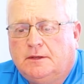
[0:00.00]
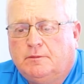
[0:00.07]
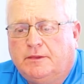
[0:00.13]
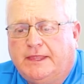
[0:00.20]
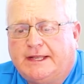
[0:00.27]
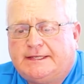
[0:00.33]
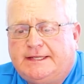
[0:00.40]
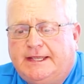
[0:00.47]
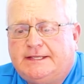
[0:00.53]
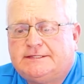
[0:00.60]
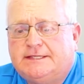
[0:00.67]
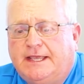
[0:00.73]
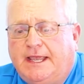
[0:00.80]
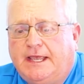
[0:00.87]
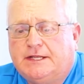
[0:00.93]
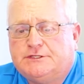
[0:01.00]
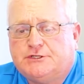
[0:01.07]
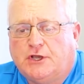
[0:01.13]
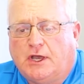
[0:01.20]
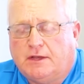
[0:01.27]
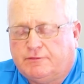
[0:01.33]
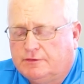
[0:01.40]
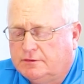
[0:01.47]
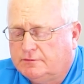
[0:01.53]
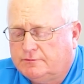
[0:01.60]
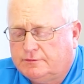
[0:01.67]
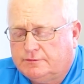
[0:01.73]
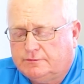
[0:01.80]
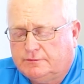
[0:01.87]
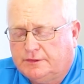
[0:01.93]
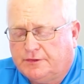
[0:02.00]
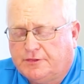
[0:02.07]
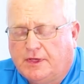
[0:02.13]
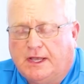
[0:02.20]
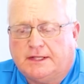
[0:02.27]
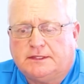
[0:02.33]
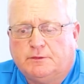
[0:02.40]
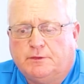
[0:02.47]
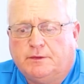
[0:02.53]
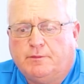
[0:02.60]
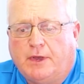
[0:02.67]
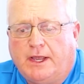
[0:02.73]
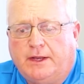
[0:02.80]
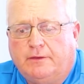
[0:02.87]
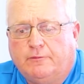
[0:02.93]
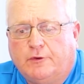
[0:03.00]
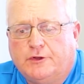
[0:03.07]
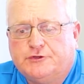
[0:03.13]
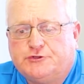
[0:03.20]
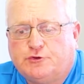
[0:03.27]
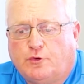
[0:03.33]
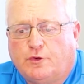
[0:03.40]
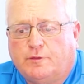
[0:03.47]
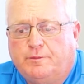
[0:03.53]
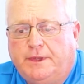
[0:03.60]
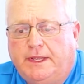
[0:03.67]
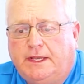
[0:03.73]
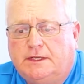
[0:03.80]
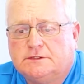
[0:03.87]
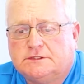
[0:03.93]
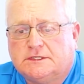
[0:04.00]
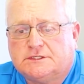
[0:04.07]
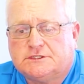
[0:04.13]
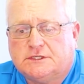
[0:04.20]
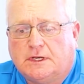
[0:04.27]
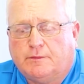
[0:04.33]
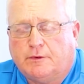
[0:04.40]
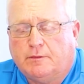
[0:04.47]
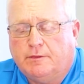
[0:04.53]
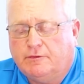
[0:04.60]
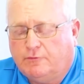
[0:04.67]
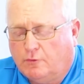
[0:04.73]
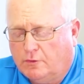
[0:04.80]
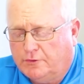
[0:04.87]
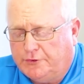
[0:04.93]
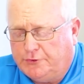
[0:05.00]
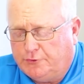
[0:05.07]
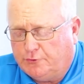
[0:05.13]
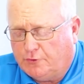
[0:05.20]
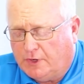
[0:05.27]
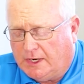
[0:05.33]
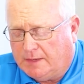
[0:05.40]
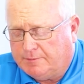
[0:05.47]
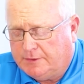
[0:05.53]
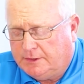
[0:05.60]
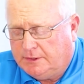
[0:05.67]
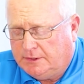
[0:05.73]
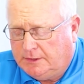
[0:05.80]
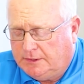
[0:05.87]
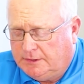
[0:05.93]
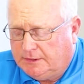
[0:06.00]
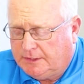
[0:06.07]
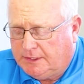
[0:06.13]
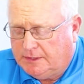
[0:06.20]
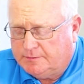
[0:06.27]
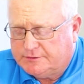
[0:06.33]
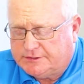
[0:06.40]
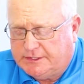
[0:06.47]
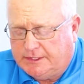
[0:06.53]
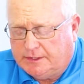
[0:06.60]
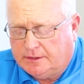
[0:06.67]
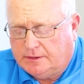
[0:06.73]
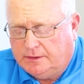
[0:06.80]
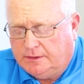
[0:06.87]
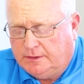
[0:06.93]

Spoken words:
but that takes the edge off of the thought that we might run short of beans this summer before a new crop comes in.